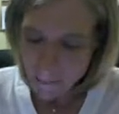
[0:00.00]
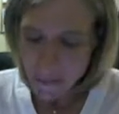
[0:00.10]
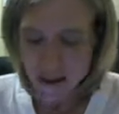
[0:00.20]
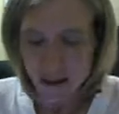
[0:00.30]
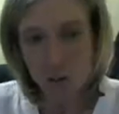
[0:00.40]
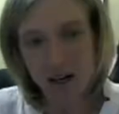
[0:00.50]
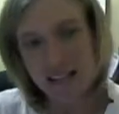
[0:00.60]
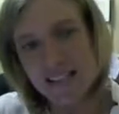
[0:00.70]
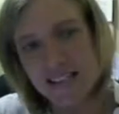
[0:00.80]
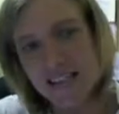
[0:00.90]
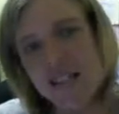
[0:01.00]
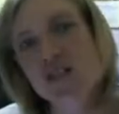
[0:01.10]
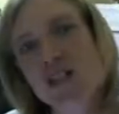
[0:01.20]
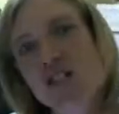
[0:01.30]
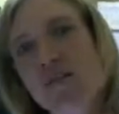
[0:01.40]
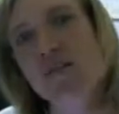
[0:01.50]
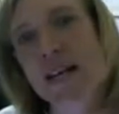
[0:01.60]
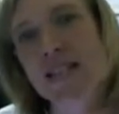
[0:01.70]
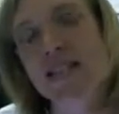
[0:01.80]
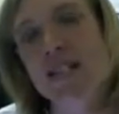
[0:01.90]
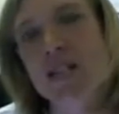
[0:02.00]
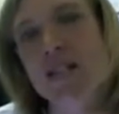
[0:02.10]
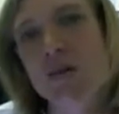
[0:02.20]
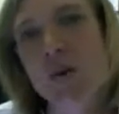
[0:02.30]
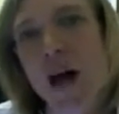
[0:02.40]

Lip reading: But when I see these traditional messages,